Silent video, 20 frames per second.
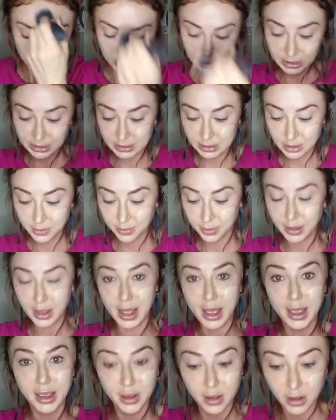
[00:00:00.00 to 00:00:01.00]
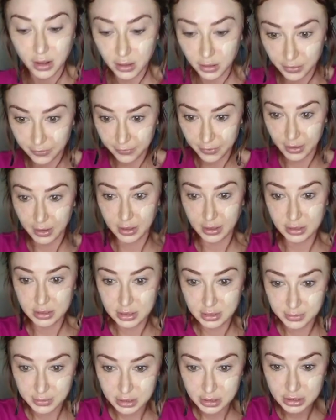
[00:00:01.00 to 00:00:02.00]
just apply all over. And
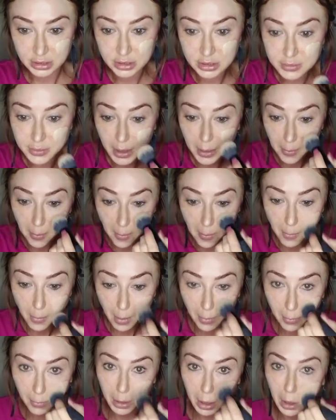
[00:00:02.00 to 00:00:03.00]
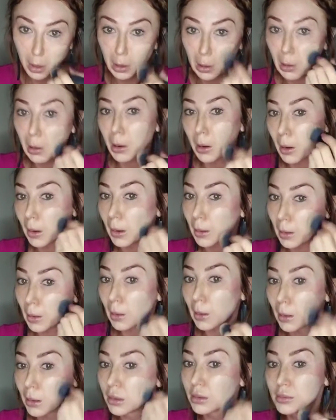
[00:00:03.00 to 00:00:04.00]
actually, let me just use my
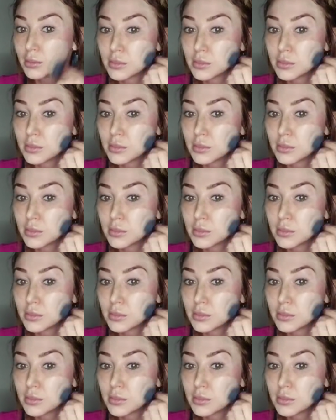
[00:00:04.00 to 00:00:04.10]
mirror.